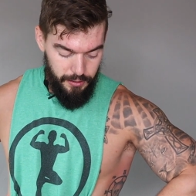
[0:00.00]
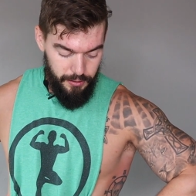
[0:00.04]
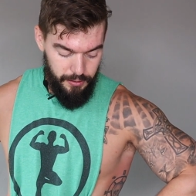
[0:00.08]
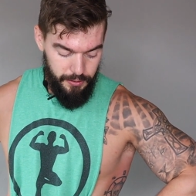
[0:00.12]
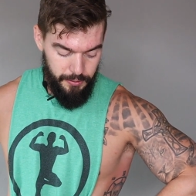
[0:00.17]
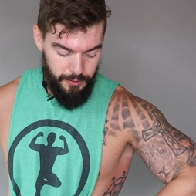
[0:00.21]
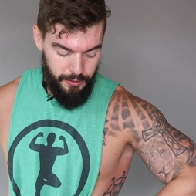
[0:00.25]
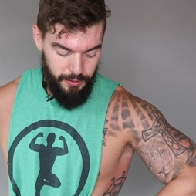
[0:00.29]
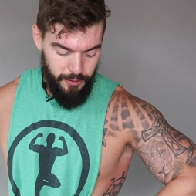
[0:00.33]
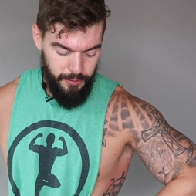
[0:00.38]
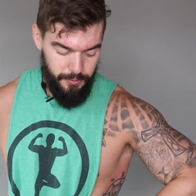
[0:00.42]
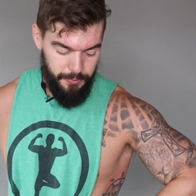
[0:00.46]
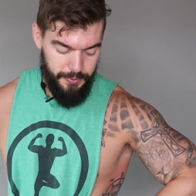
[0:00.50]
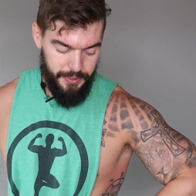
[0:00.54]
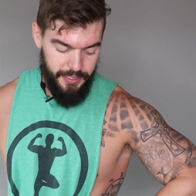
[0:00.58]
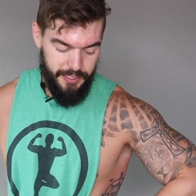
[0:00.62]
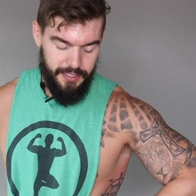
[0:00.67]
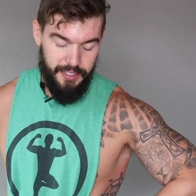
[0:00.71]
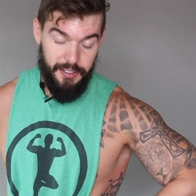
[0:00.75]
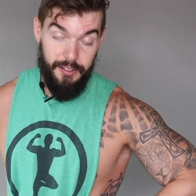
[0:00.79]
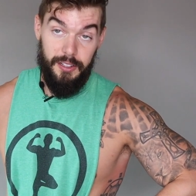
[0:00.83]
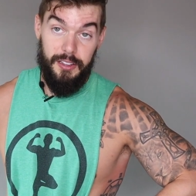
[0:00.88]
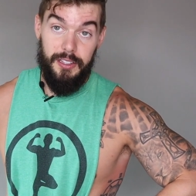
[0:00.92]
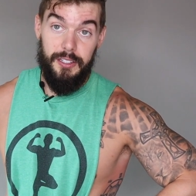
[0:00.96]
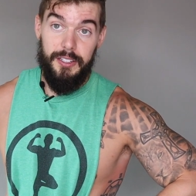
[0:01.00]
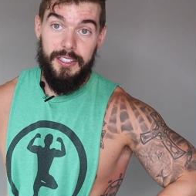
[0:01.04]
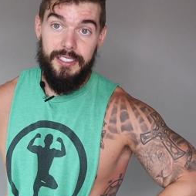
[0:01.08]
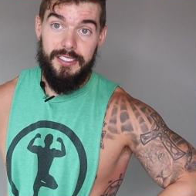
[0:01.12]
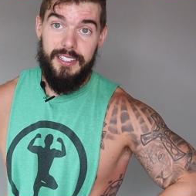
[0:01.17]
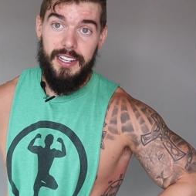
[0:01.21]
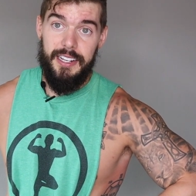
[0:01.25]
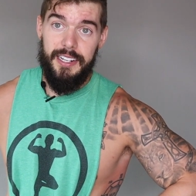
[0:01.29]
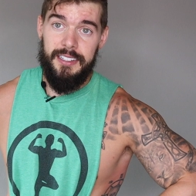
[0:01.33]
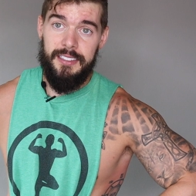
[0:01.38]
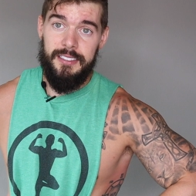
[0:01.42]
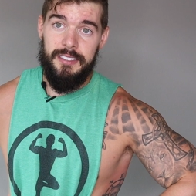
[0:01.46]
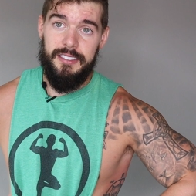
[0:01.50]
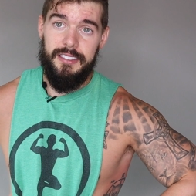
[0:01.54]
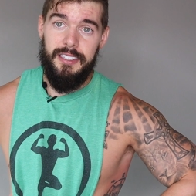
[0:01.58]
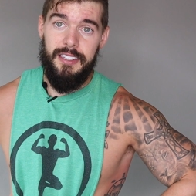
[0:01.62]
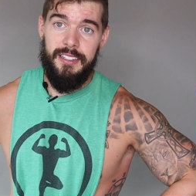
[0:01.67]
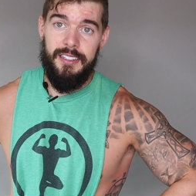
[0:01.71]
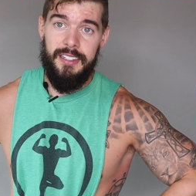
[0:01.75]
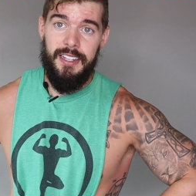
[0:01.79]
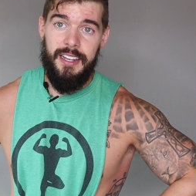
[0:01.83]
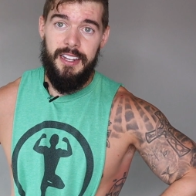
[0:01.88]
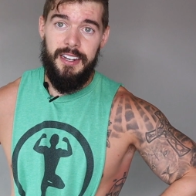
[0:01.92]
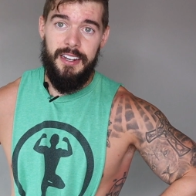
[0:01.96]
I'm gonna get down to 30 seconds
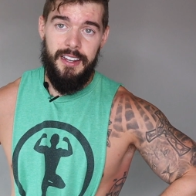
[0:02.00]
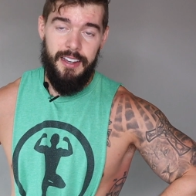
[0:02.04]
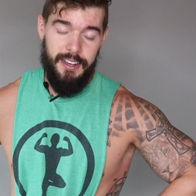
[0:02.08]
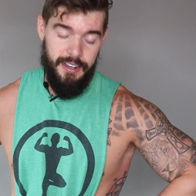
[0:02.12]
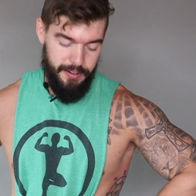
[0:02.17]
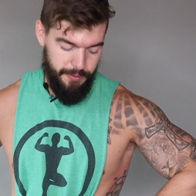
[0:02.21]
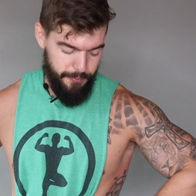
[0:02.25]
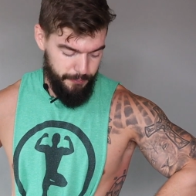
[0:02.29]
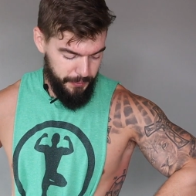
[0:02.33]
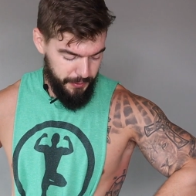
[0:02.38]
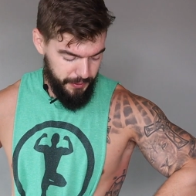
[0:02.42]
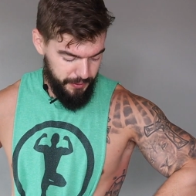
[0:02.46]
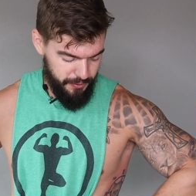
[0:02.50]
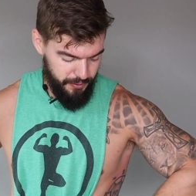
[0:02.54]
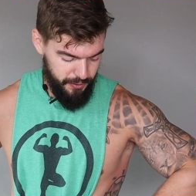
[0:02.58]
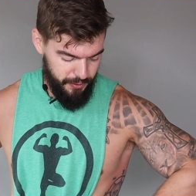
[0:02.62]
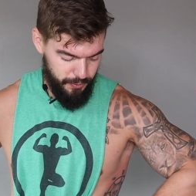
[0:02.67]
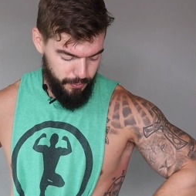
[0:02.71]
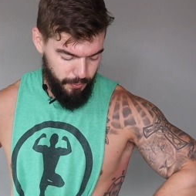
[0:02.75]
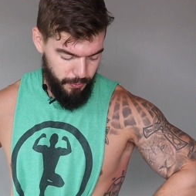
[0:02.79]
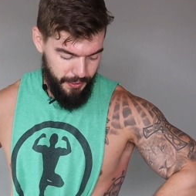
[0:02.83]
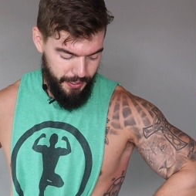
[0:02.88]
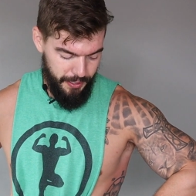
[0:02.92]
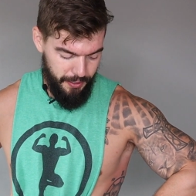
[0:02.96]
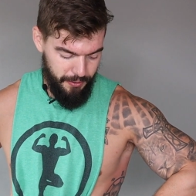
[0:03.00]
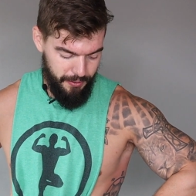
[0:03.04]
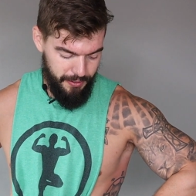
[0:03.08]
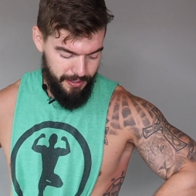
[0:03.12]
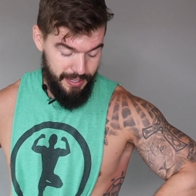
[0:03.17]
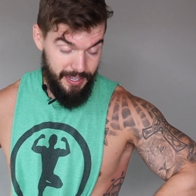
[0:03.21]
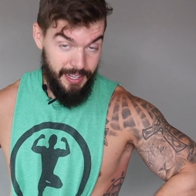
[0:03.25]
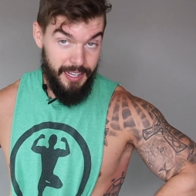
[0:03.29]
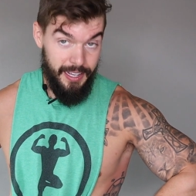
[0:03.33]
and then finish this one out.